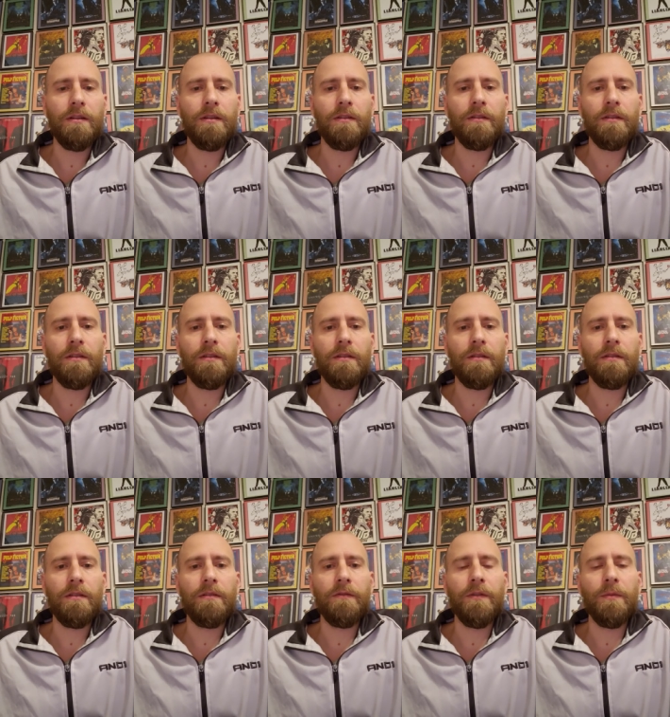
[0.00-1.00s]

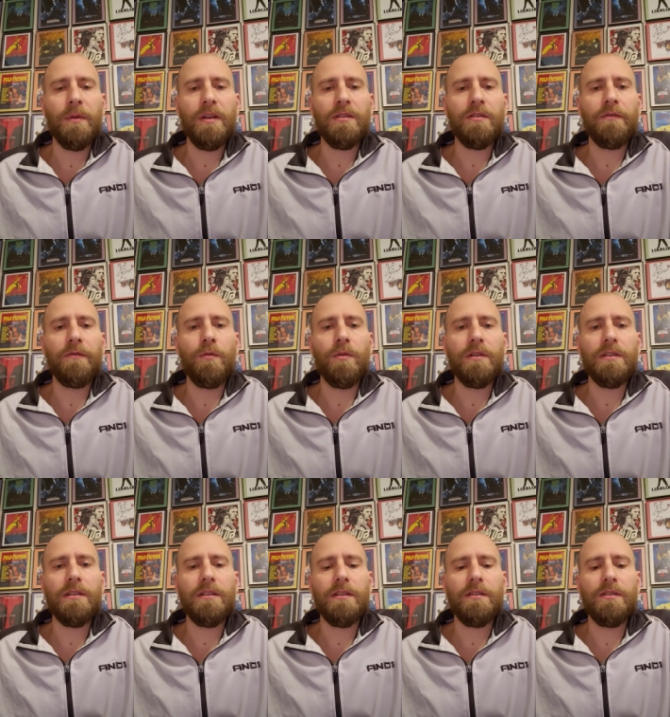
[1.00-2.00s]
the filmmakers are
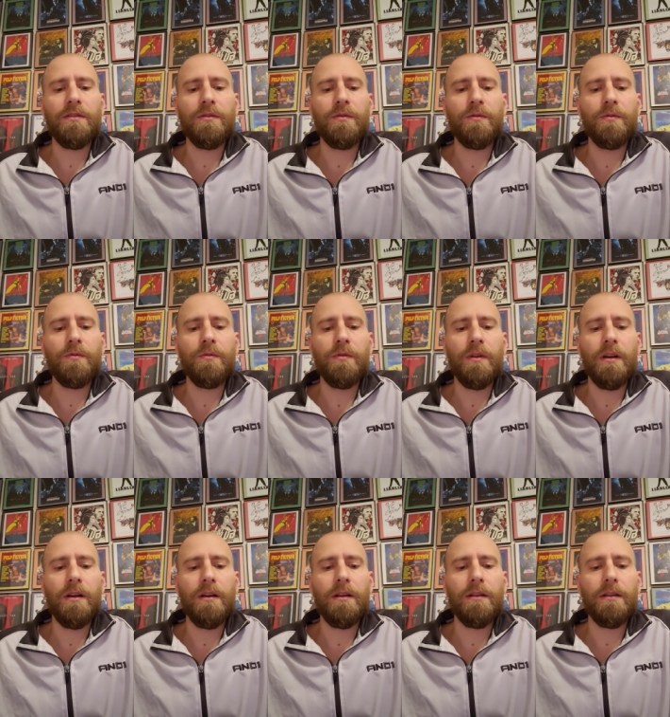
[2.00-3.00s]
forced to
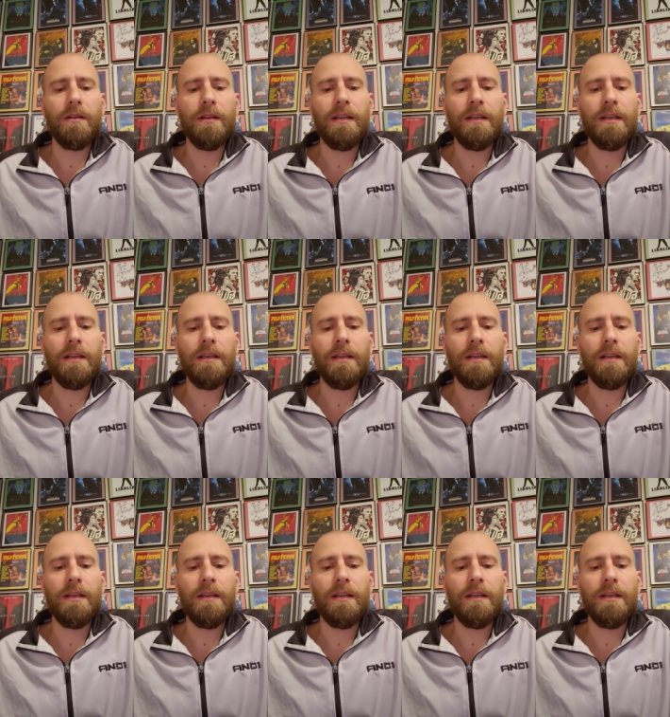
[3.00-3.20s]
uh,